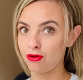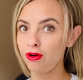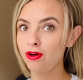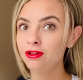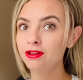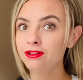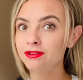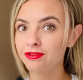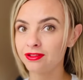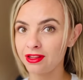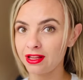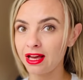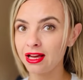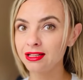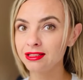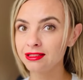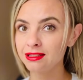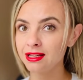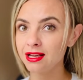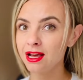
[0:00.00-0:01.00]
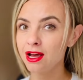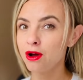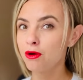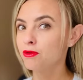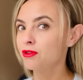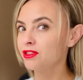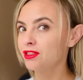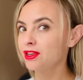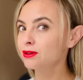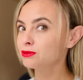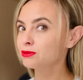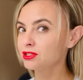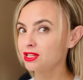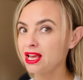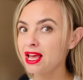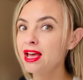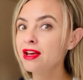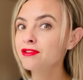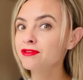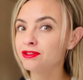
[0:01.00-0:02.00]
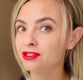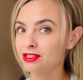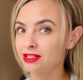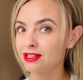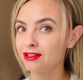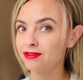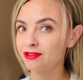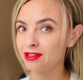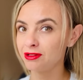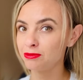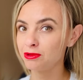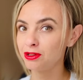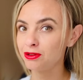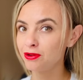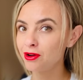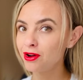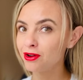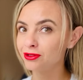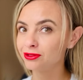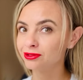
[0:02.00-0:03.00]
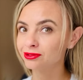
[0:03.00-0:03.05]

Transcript: all of that without ever leaving Miro.